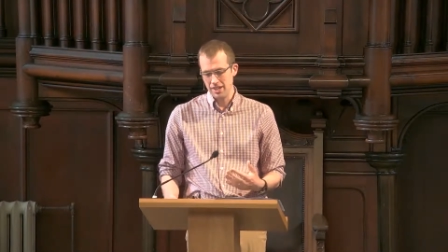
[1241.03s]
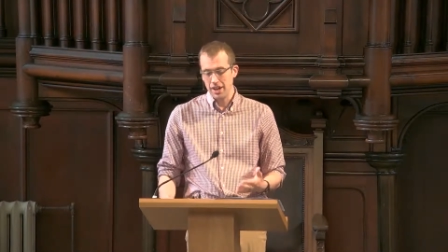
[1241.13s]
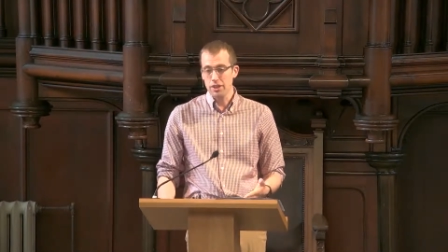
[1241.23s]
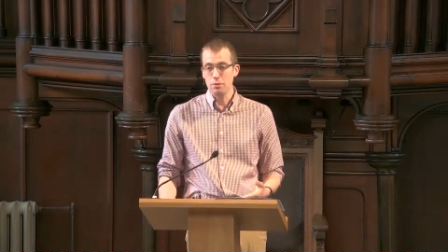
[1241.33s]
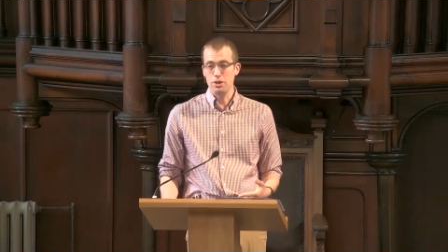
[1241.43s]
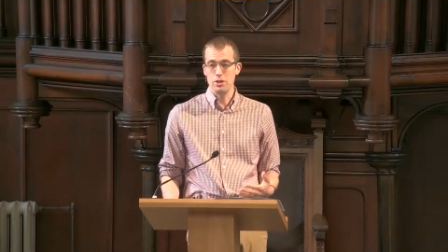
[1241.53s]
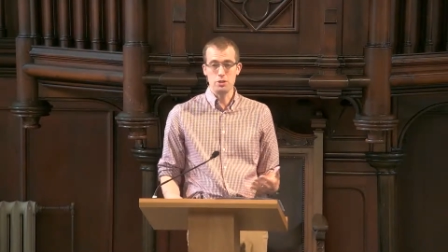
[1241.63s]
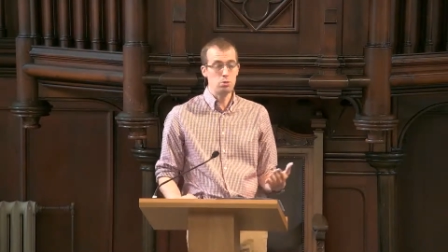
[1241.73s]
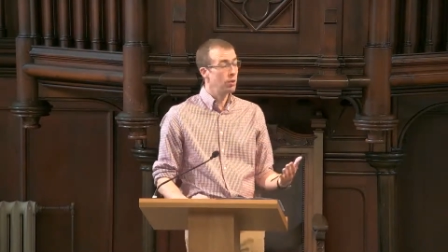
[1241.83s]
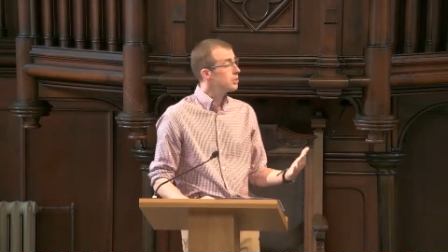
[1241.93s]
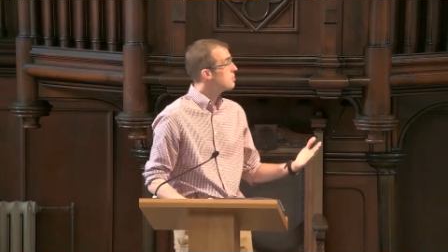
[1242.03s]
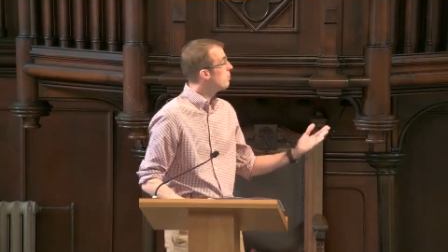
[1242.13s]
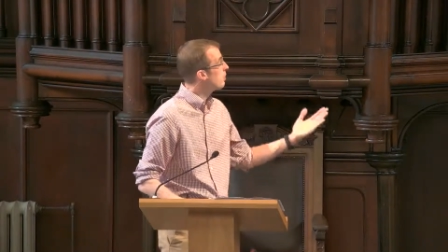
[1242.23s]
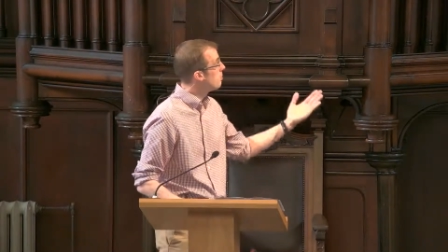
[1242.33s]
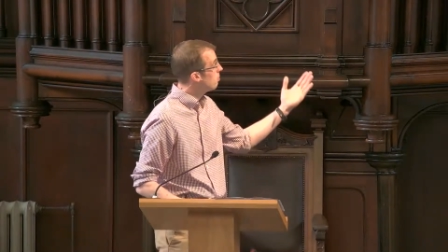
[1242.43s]
In other words, what's
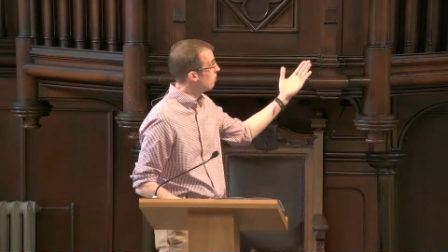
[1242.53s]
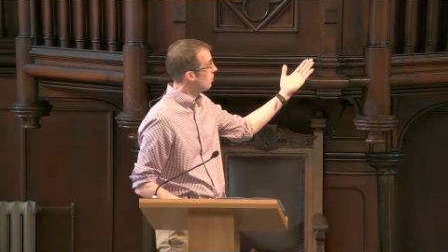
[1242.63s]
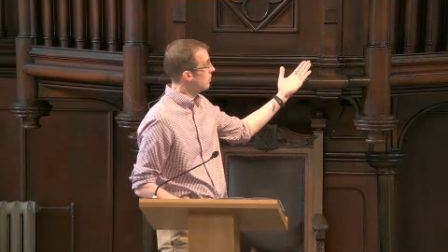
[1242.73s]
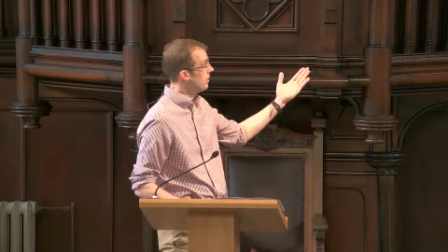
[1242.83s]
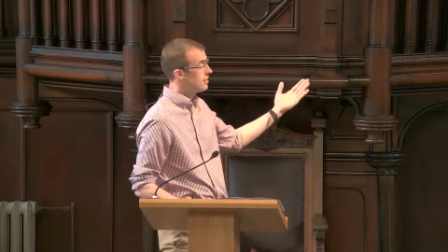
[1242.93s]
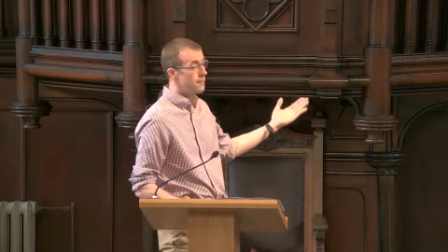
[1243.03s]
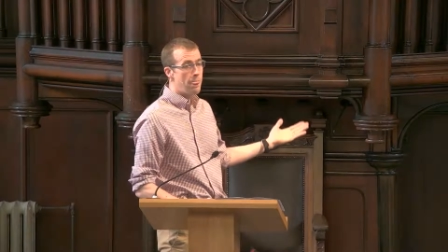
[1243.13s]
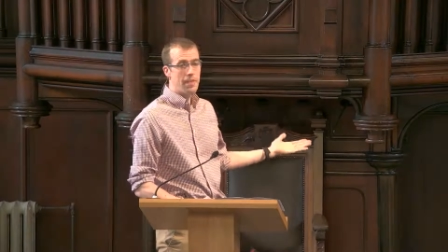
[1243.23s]
more important,